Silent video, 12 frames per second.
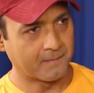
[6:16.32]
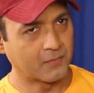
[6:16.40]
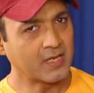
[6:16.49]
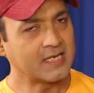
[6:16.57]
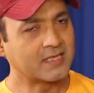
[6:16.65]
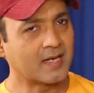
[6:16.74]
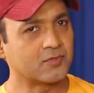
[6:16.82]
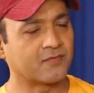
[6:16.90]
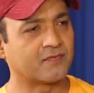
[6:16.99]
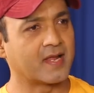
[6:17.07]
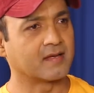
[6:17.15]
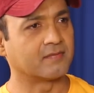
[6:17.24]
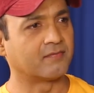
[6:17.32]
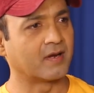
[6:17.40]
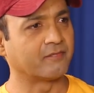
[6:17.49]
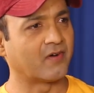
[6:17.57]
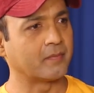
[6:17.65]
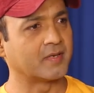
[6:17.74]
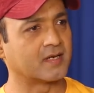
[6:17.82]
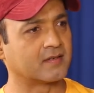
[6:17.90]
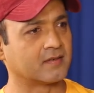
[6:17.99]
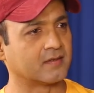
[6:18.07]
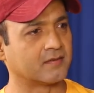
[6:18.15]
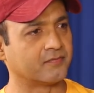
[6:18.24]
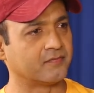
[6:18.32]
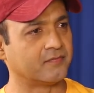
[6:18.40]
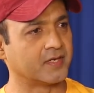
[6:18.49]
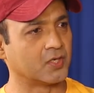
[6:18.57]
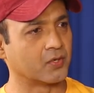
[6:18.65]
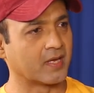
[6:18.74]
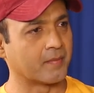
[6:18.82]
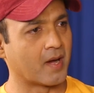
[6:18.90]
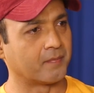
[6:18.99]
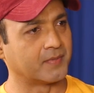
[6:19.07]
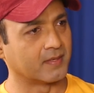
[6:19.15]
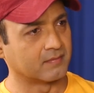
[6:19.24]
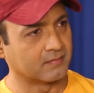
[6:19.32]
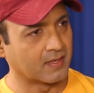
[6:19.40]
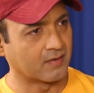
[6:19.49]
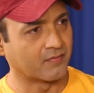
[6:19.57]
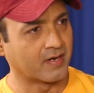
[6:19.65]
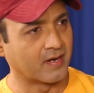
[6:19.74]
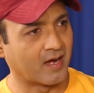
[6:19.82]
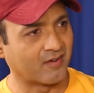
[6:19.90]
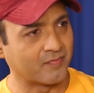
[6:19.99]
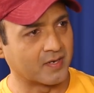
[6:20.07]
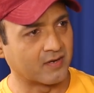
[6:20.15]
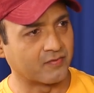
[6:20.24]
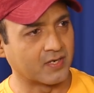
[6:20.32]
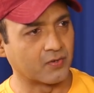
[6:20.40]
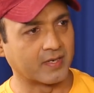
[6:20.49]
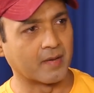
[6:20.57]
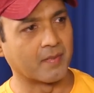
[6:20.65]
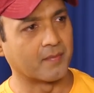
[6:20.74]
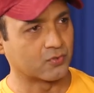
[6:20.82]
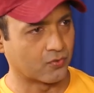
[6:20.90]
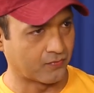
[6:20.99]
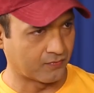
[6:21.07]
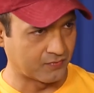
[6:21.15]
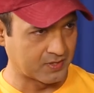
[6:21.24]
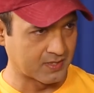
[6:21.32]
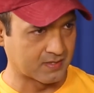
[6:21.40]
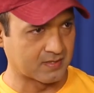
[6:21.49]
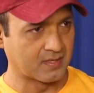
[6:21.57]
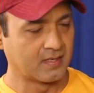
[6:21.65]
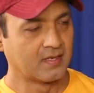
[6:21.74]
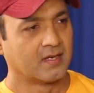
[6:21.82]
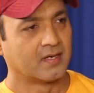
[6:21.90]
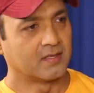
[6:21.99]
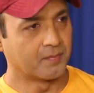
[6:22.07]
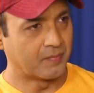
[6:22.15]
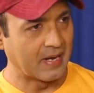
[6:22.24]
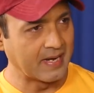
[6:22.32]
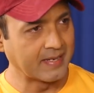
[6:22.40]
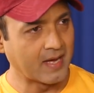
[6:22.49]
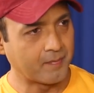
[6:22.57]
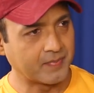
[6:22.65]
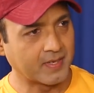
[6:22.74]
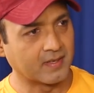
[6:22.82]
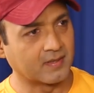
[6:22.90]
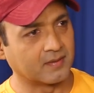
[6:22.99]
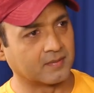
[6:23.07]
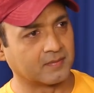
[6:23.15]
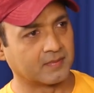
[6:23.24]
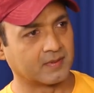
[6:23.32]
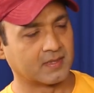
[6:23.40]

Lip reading: In terms of like one minute video came up, then like 1.5 minute video came up. So which is the building up in a?